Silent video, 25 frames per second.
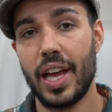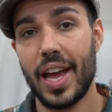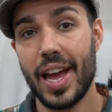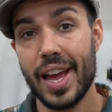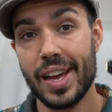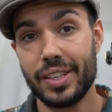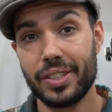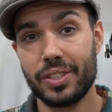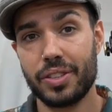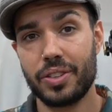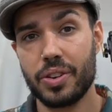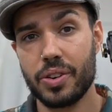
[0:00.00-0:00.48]

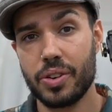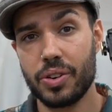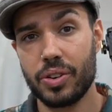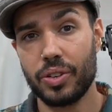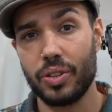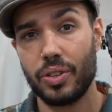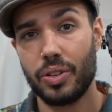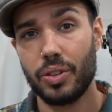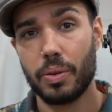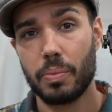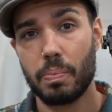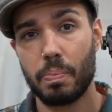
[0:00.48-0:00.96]

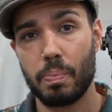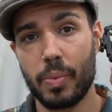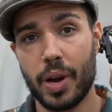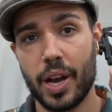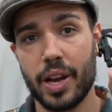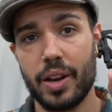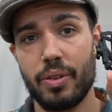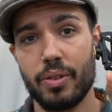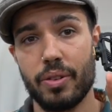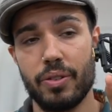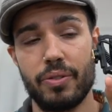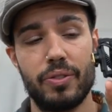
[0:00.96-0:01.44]
External
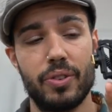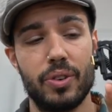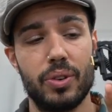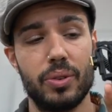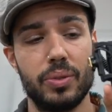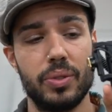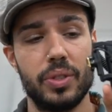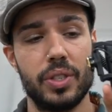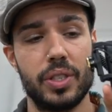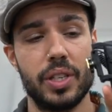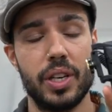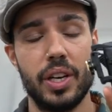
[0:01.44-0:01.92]

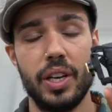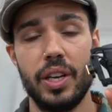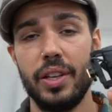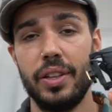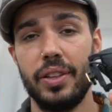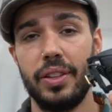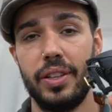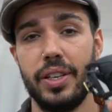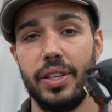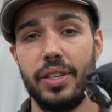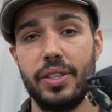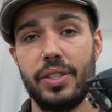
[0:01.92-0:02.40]
microphones.
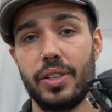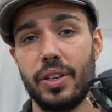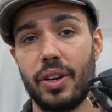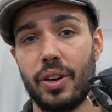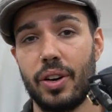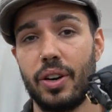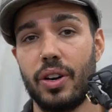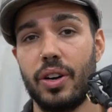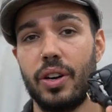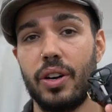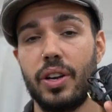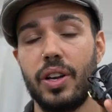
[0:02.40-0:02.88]
These
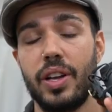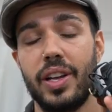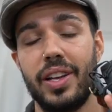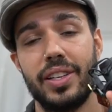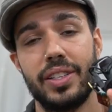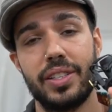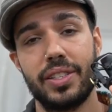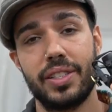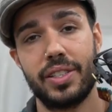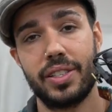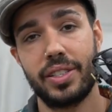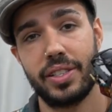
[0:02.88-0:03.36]
are
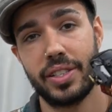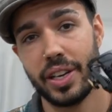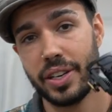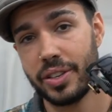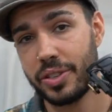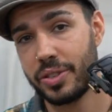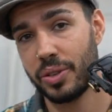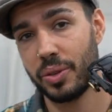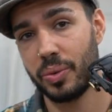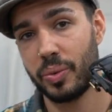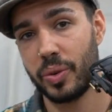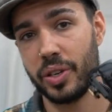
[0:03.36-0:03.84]

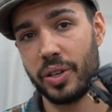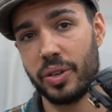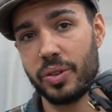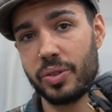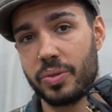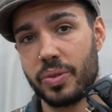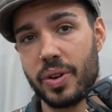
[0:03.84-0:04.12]
essential when you're